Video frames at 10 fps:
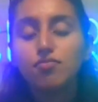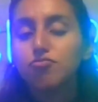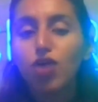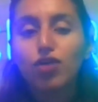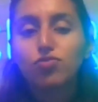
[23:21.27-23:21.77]

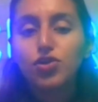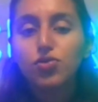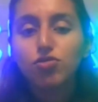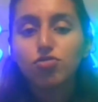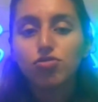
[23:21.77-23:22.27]
how do
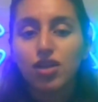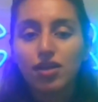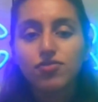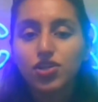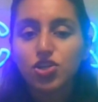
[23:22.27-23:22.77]
you also
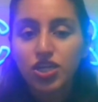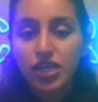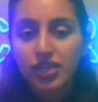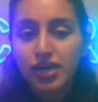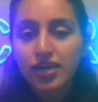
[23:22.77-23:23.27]
leverage
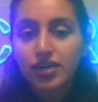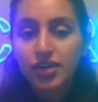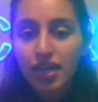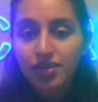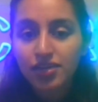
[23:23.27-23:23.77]
data and
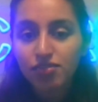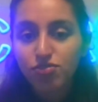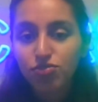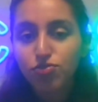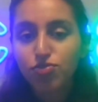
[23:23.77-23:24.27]
analytics
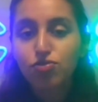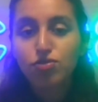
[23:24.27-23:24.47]
to, you know,